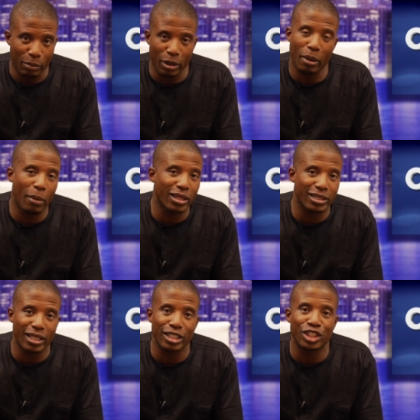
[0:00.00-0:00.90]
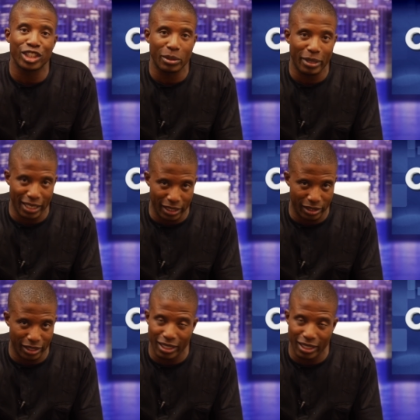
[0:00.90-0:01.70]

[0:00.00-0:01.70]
But my mother started teaching me a lesson,